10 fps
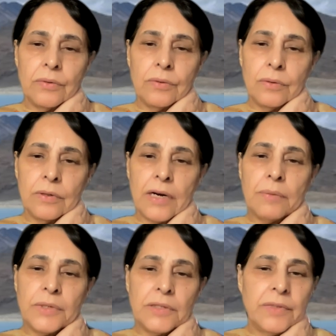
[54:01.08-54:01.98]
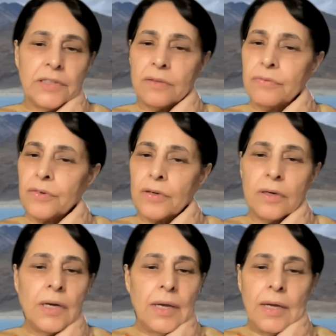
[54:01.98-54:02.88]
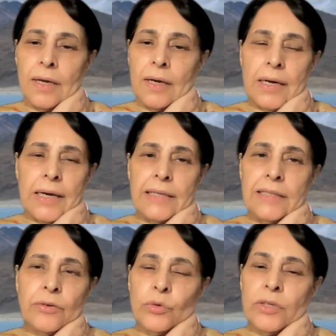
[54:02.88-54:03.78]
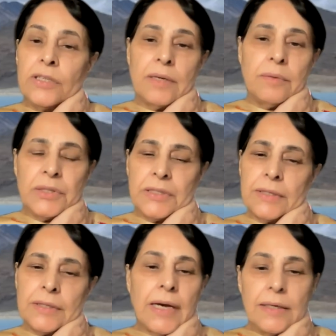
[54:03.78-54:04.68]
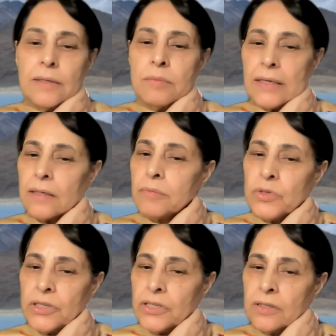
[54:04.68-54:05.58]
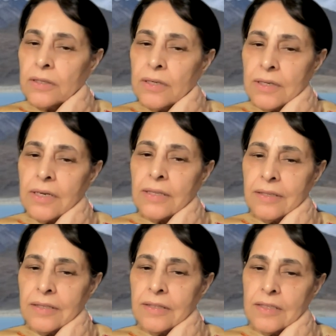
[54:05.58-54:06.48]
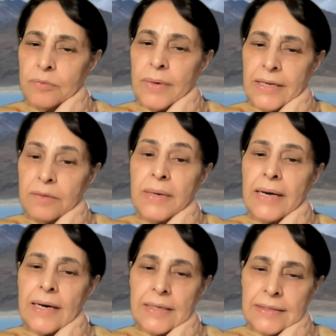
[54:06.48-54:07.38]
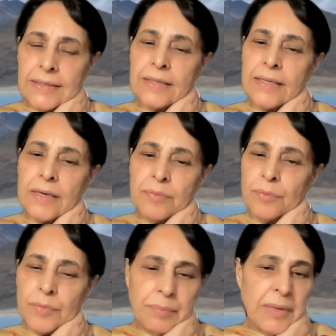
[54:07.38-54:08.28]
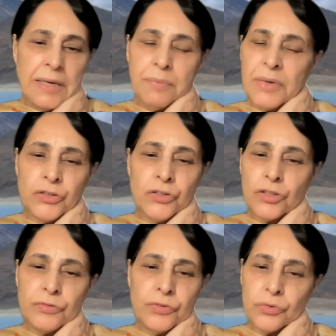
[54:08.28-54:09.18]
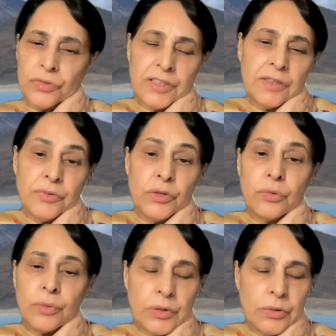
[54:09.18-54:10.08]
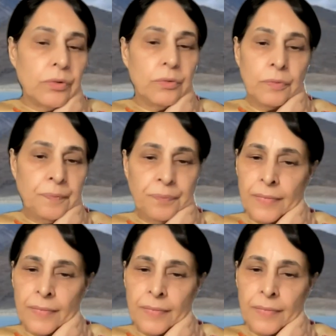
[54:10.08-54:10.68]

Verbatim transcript: know, cryopreservation for, I think only 10% had a BRCA mutation done. And this despite my asking them, many patients refuse. They say, we don't want to know.